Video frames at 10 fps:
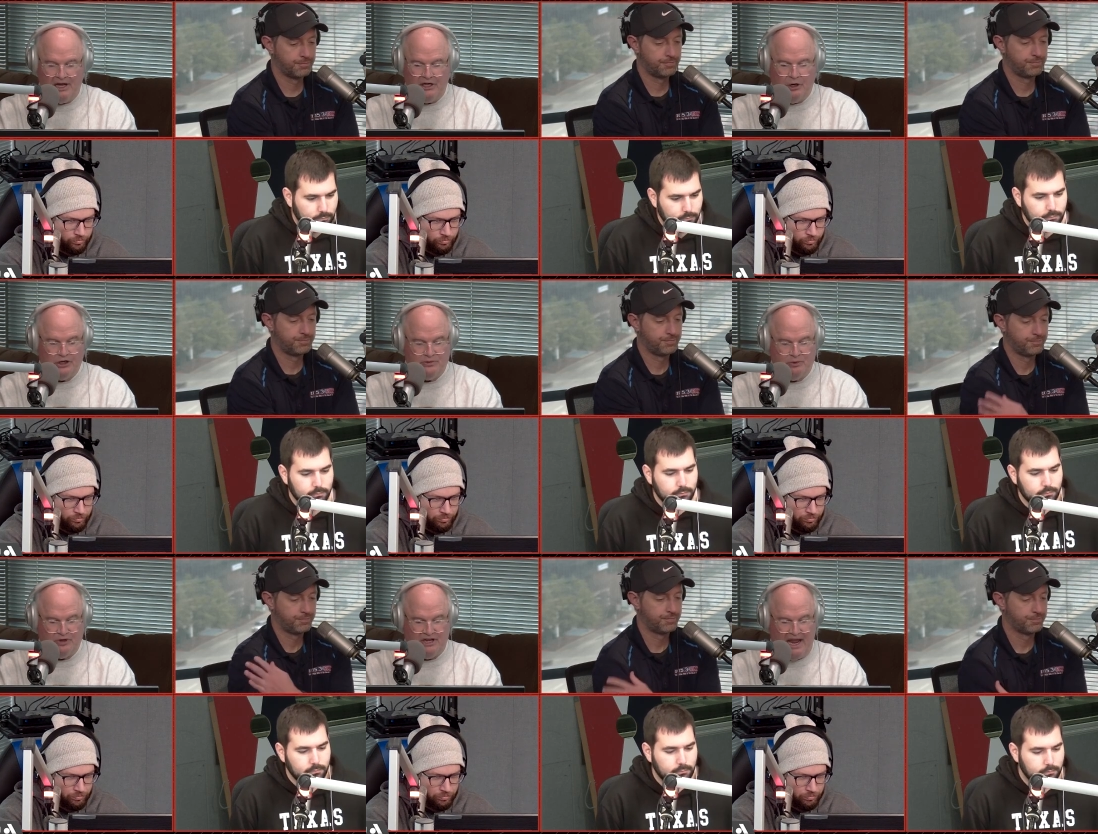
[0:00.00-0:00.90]
Speaker 1: yards per
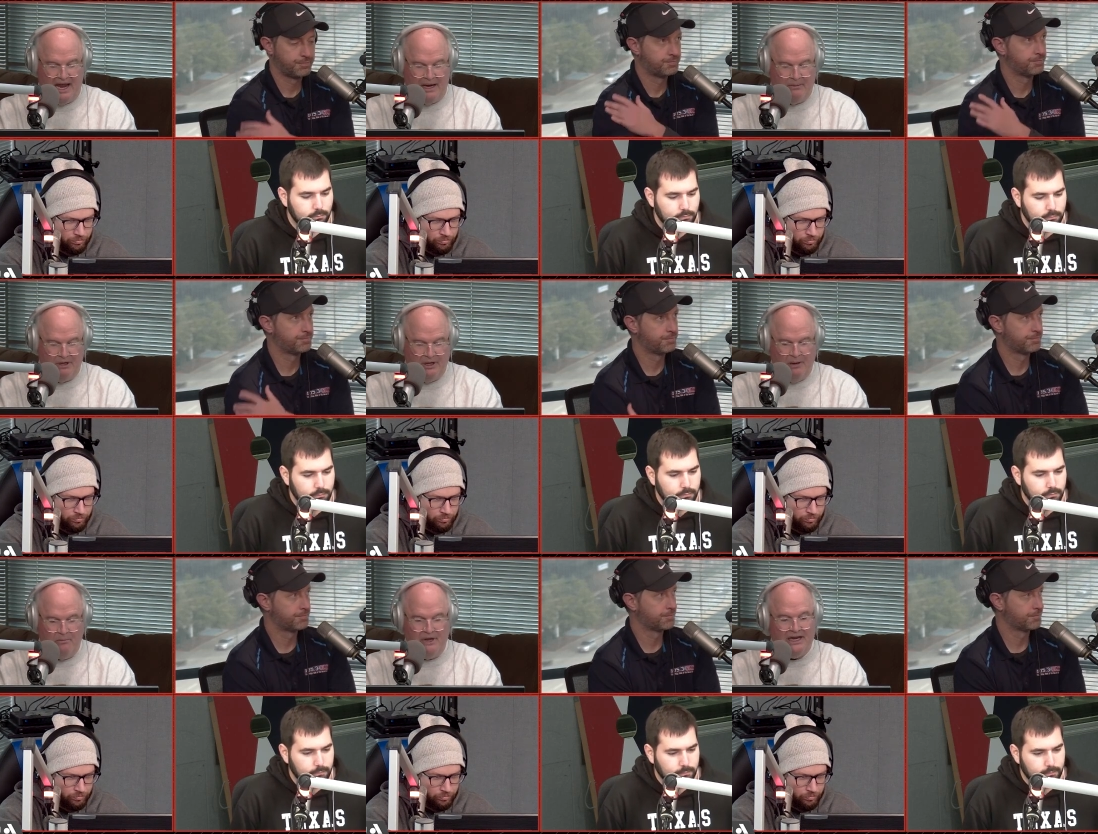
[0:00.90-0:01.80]
game.
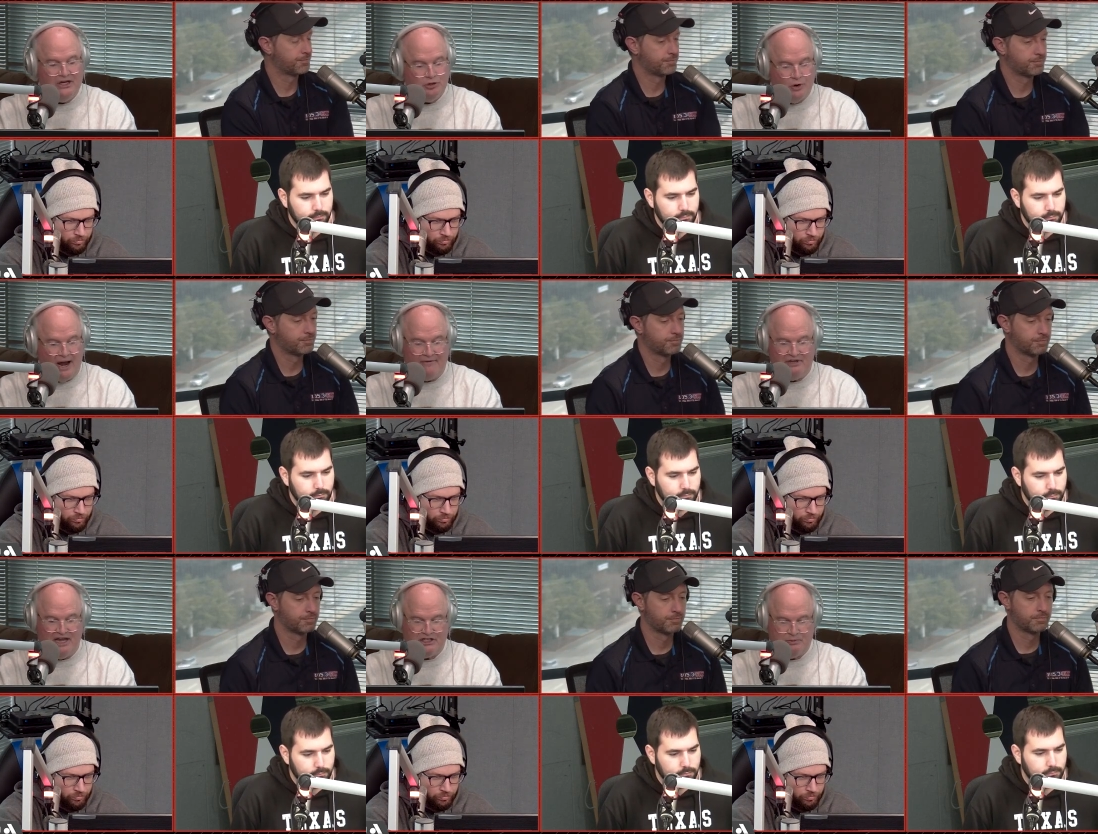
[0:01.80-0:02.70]
Many draft
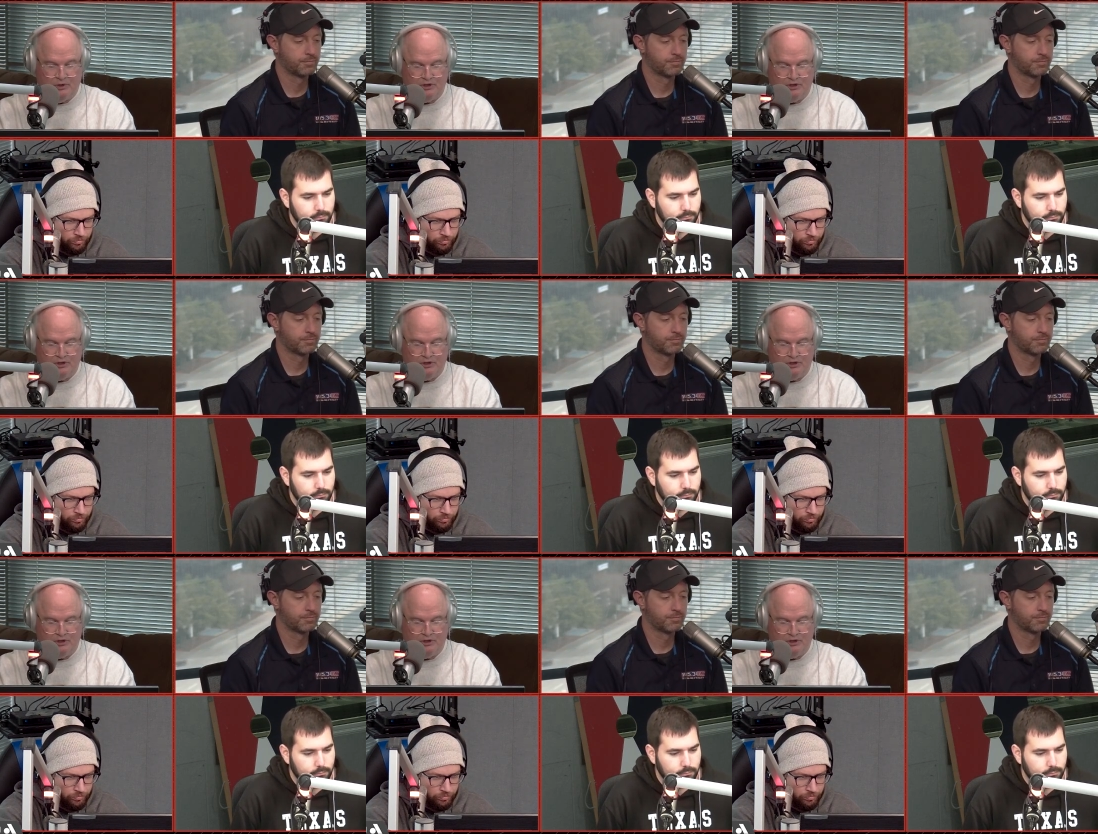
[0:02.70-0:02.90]
experts